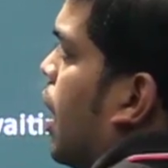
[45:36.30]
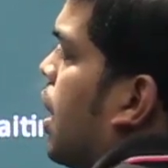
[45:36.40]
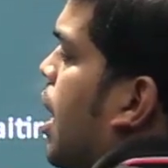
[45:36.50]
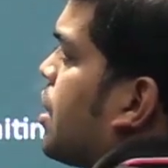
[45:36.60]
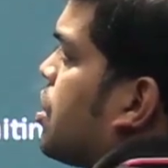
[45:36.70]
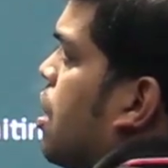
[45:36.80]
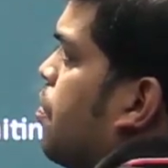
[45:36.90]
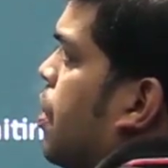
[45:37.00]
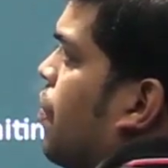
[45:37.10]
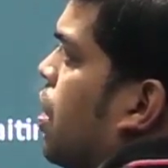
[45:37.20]
next turn
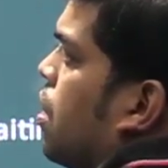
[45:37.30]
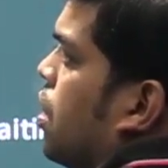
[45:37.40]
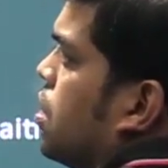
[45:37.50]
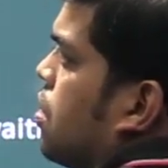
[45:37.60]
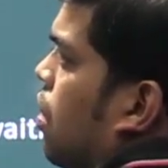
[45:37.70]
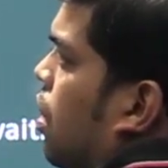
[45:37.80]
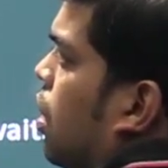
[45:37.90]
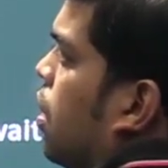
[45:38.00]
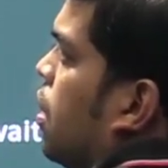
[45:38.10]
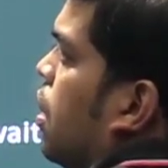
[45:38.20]
P1 is occur,
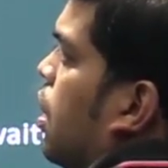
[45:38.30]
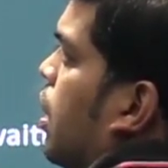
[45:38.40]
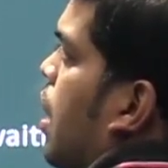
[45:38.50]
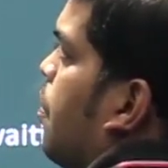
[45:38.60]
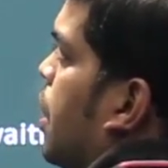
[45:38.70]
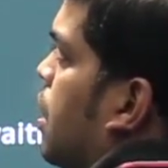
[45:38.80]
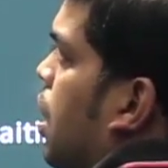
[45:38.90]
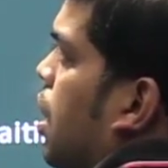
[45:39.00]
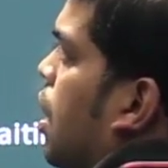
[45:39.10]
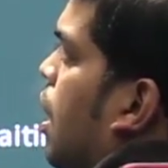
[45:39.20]
then
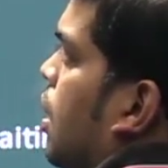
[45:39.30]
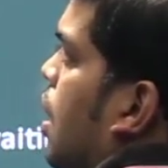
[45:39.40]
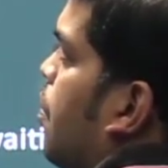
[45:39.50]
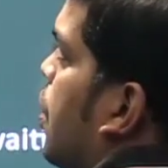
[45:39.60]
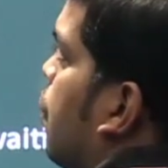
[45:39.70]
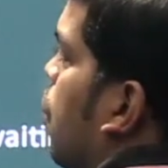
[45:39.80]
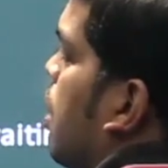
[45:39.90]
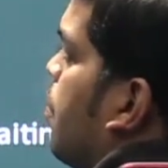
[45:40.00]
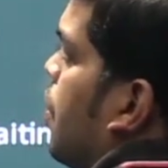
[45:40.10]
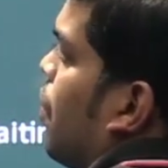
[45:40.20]
P3 and then P4
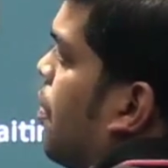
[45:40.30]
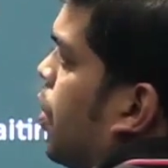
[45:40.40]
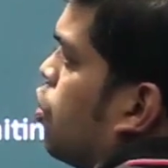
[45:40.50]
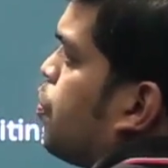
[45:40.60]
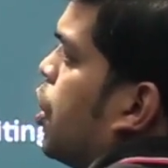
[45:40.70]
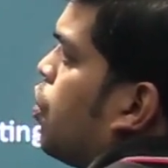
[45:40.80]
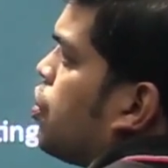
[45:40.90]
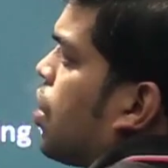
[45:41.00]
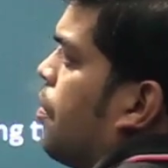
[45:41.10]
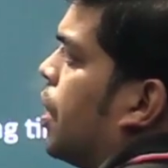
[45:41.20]
and P5, because P2 is
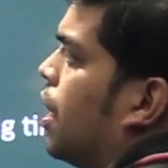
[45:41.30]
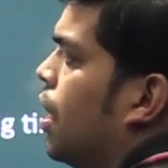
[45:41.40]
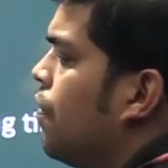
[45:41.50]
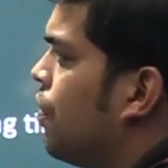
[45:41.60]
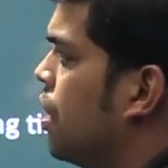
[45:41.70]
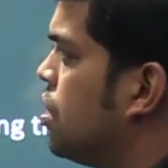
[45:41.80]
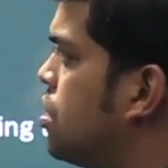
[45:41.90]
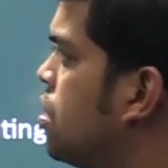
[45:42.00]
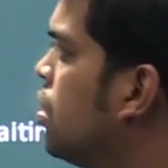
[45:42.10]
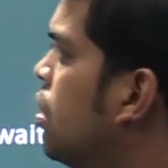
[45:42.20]
completely
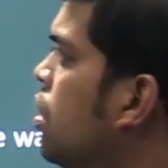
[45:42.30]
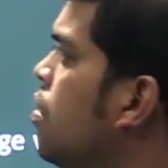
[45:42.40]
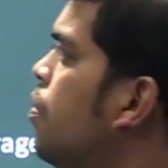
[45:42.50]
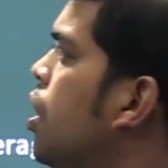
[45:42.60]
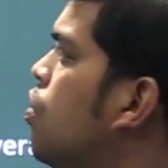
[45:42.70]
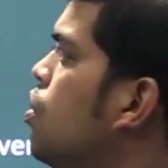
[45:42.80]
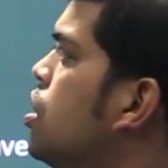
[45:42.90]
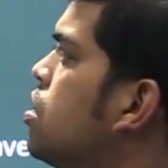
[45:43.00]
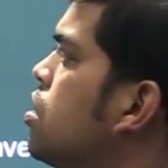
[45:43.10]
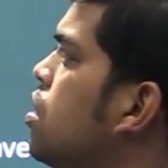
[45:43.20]
finished. P2
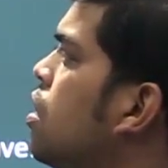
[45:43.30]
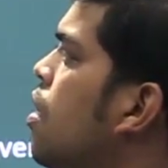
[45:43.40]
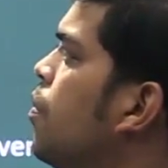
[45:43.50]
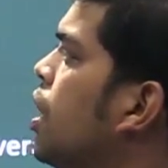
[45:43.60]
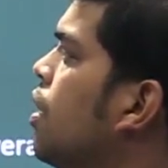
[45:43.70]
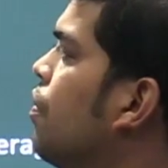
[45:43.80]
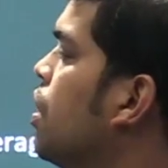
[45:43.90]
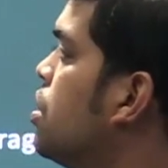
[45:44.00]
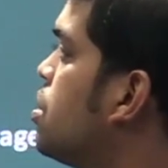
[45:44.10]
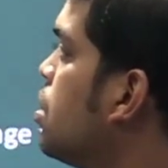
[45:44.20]
is completely
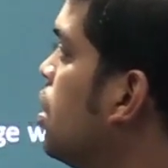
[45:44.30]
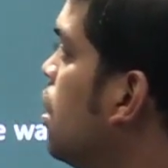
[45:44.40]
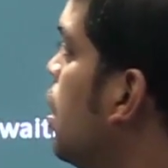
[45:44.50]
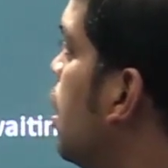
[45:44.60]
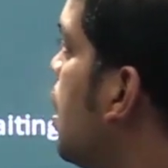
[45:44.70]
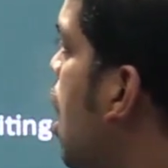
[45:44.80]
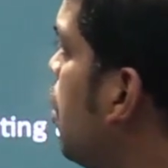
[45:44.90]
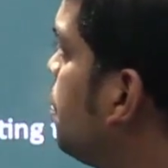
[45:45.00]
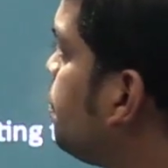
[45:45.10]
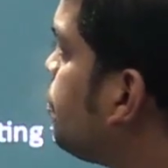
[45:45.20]
finished. Now